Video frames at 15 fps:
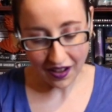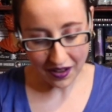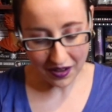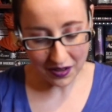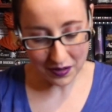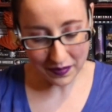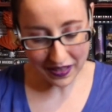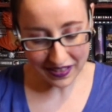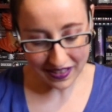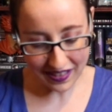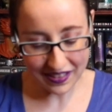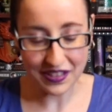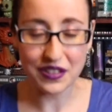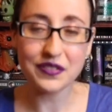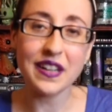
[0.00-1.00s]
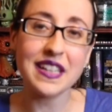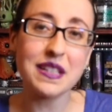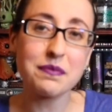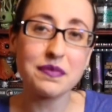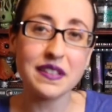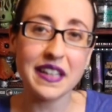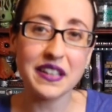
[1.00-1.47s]
Oh my god, the Ready
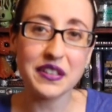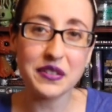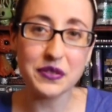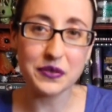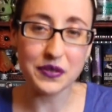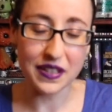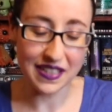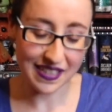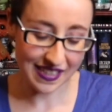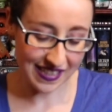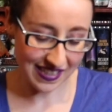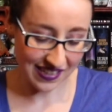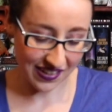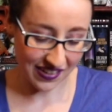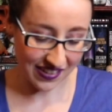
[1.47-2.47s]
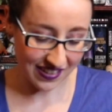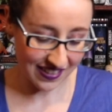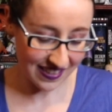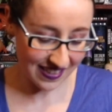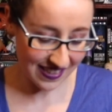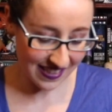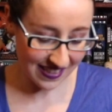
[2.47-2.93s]
Player One
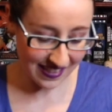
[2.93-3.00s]
socks.